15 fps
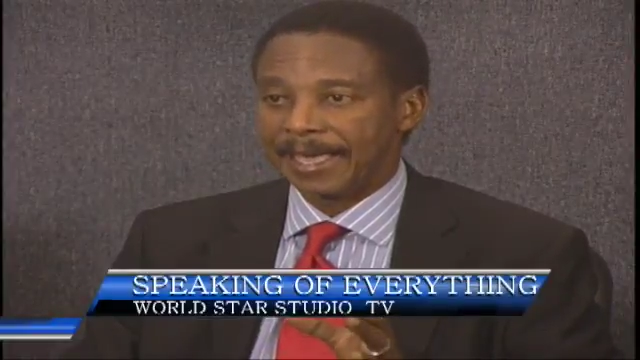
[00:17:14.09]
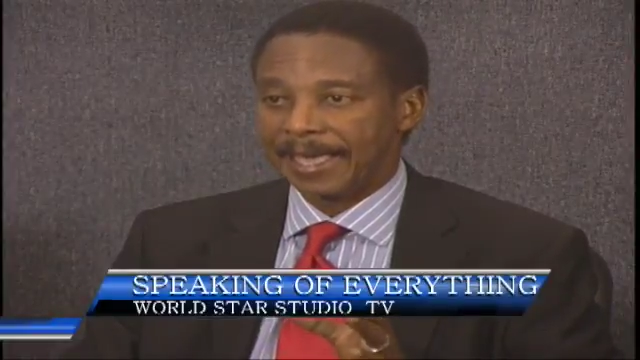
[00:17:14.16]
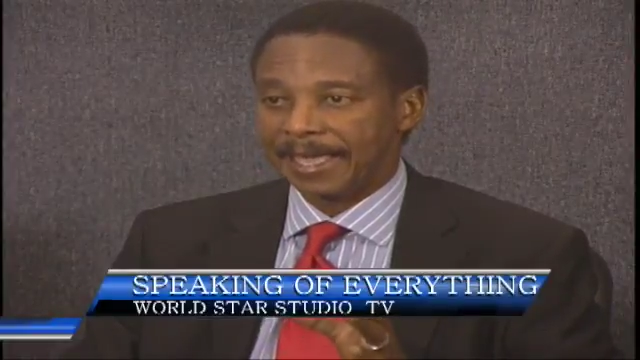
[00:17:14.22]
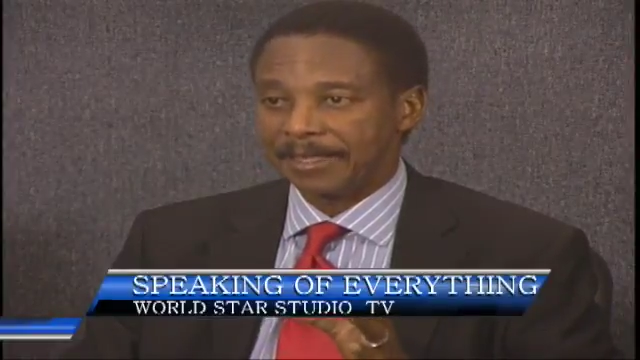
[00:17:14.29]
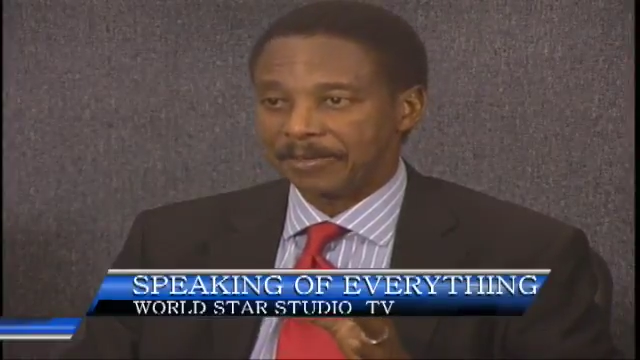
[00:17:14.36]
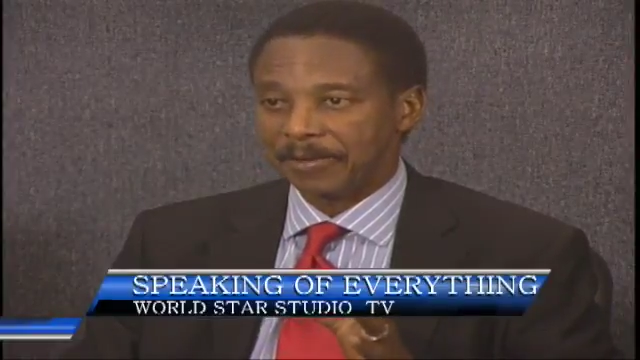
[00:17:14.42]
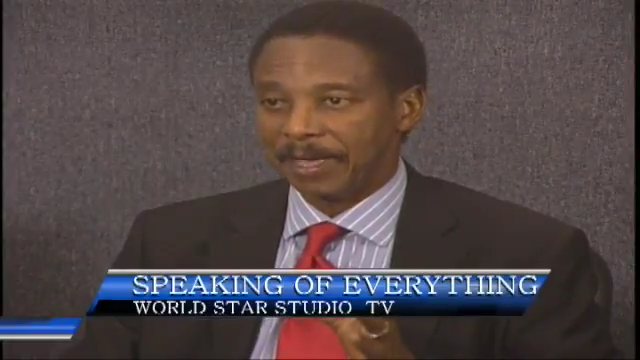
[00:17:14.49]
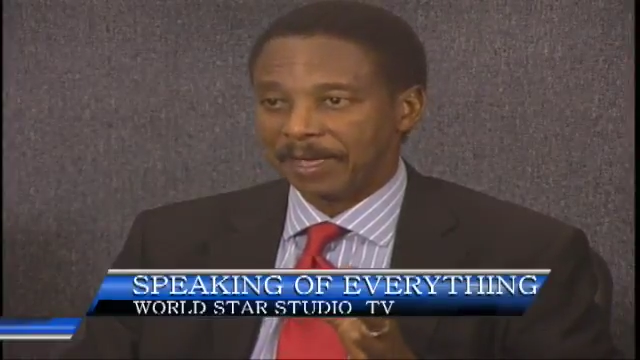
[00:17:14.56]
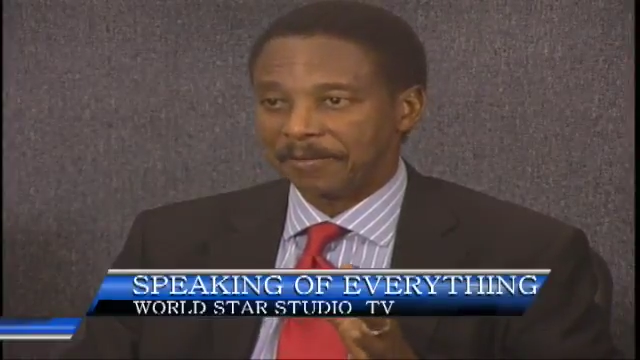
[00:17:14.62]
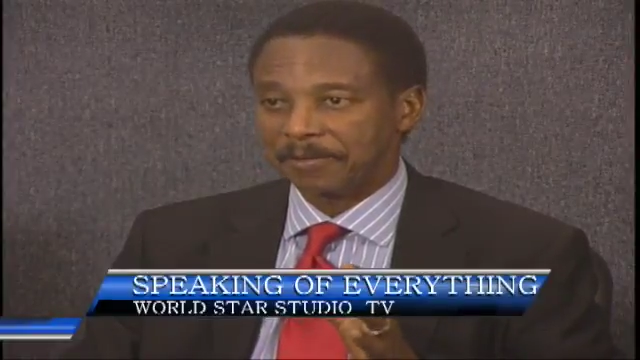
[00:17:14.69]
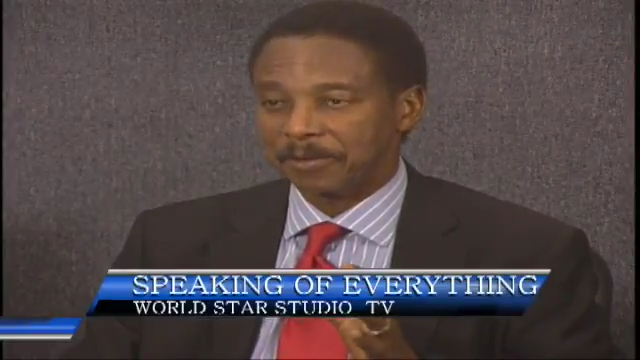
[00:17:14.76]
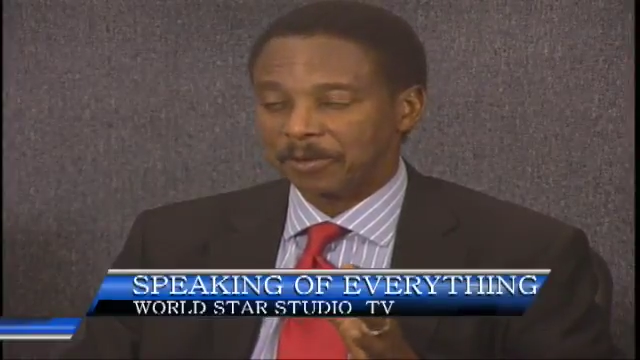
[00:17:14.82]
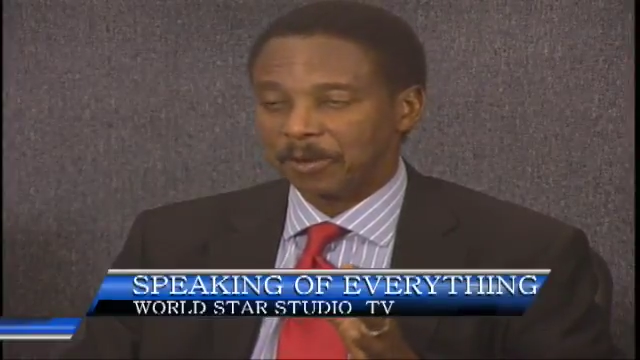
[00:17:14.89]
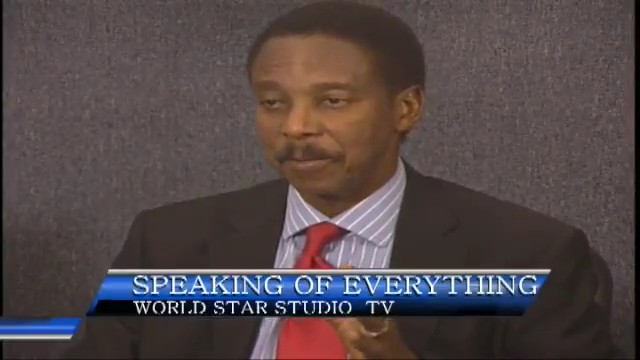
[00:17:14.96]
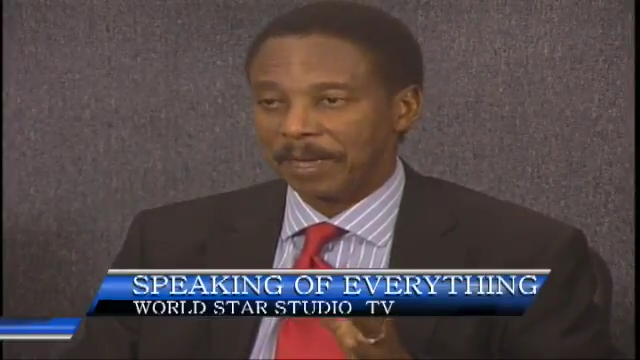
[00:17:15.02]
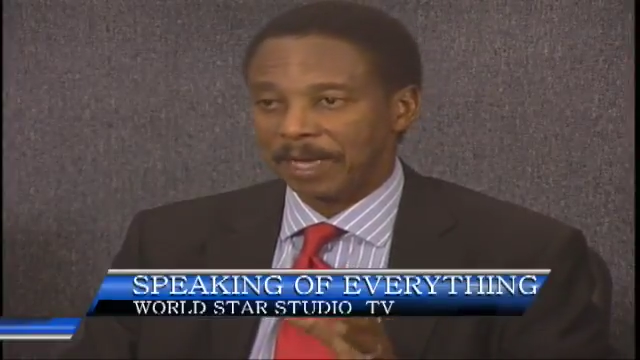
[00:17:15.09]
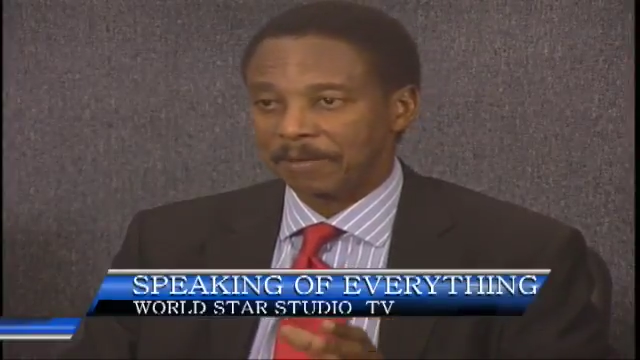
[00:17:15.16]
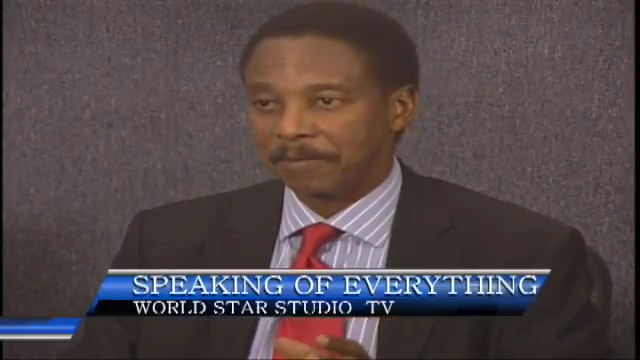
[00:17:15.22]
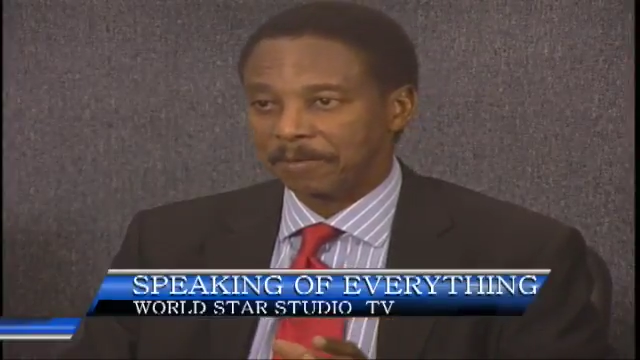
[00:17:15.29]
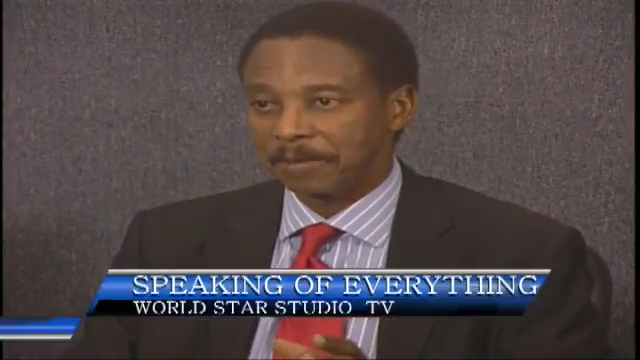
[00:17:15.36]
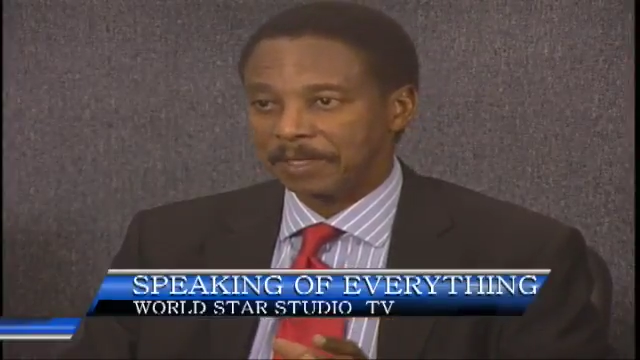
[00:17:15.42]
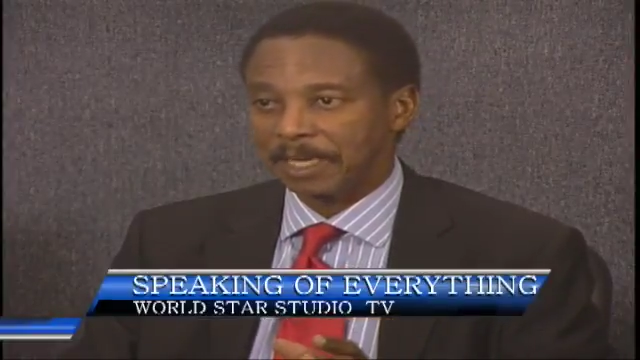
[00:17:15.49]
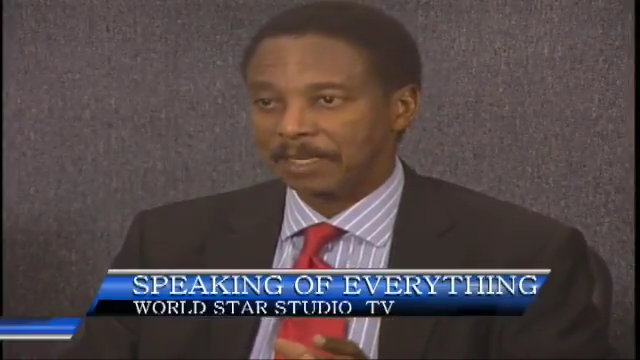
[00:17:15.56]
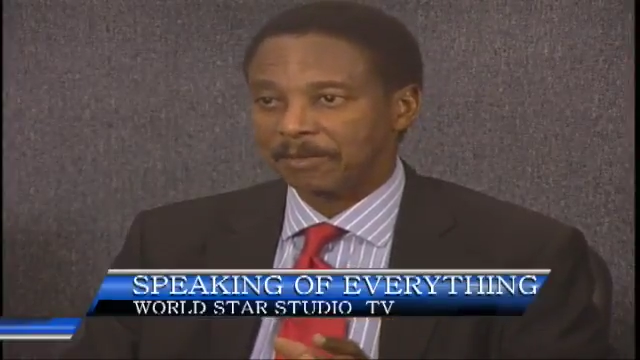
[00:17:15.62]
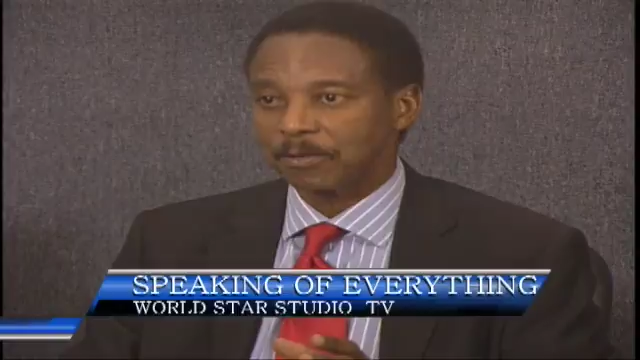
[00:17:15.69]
and you have to go back for next